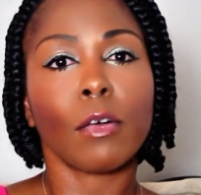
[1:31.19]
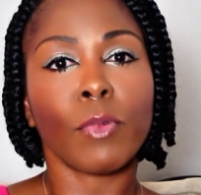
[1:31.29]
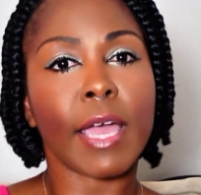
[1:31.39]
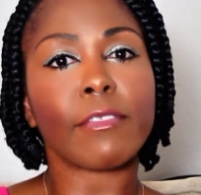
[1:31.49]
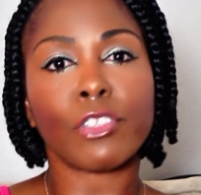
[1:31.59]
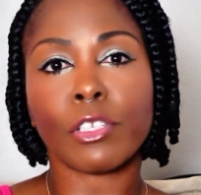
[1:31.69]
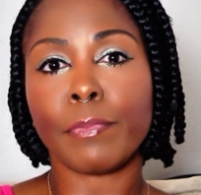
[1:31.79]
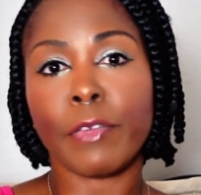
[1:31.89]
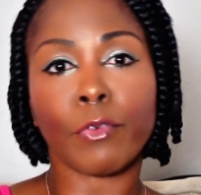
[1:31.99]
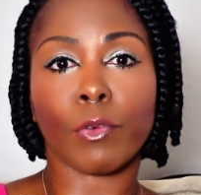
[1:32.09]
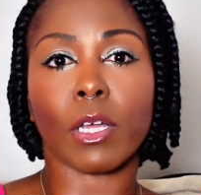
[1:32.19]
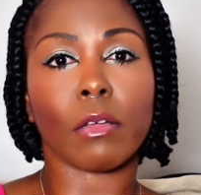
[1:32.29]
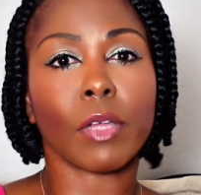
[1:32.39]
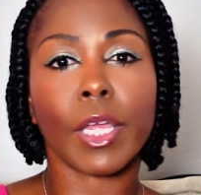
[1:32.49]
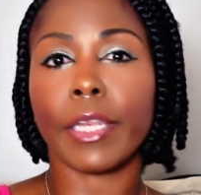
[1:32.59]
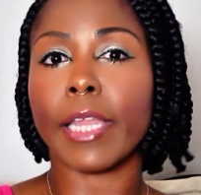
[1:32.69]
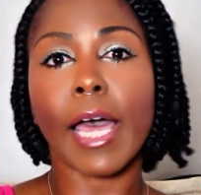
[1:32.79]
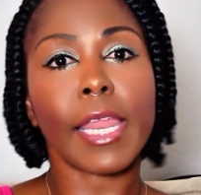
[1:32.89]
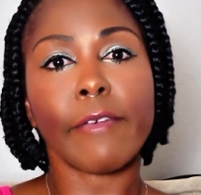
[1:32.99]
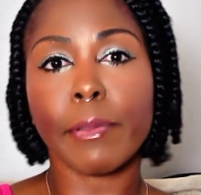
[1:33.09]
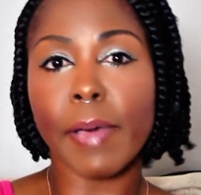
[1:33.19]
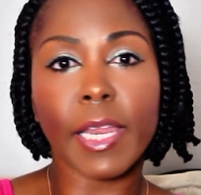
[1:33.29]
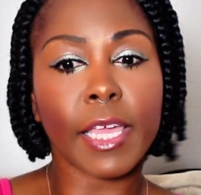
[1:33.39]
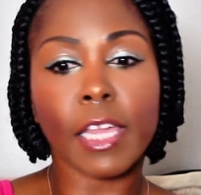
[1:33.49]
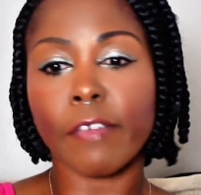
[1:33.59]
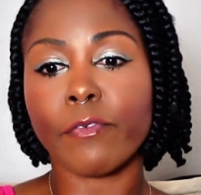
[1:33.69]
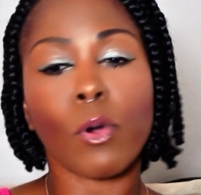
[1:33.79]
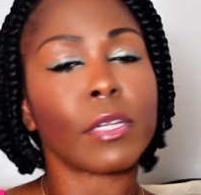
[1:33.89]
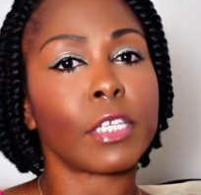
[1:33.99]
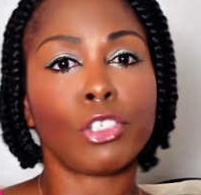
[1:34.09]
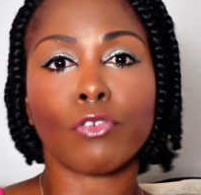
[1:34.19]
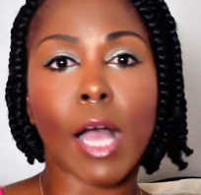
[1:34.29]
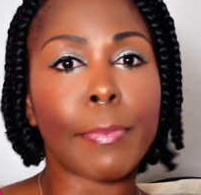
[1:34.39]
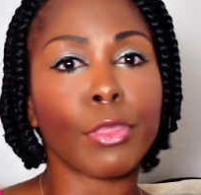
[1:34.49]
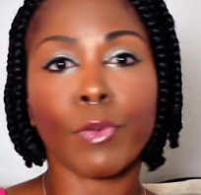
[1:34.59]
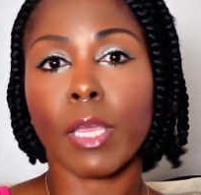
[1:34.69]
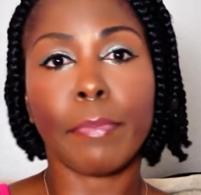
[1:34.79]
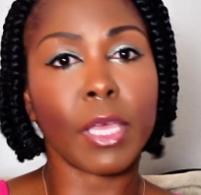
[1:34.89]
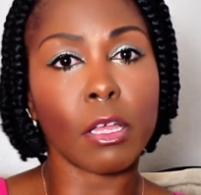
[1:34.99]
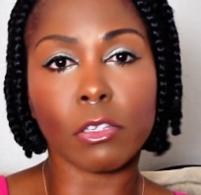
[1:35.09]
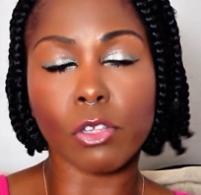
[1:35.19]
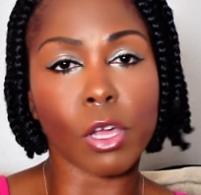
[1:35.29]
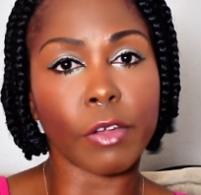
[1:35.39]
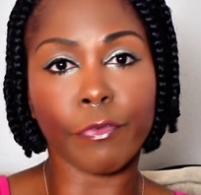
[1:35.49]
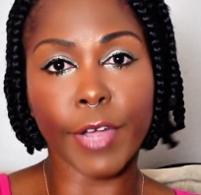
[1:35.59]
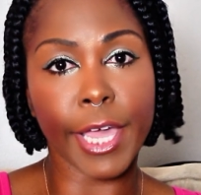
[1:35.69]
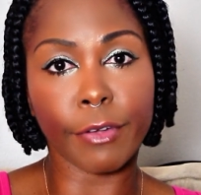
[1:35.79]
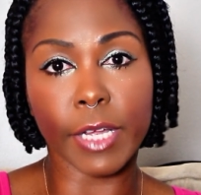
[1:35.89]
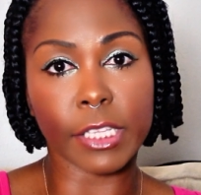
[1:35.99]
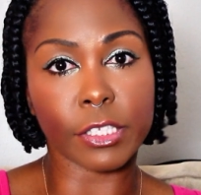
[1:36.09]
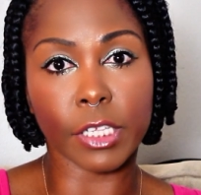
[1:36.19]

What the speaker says: We have to just be for real. Not everybody can afford to drop $3 on a fragrance.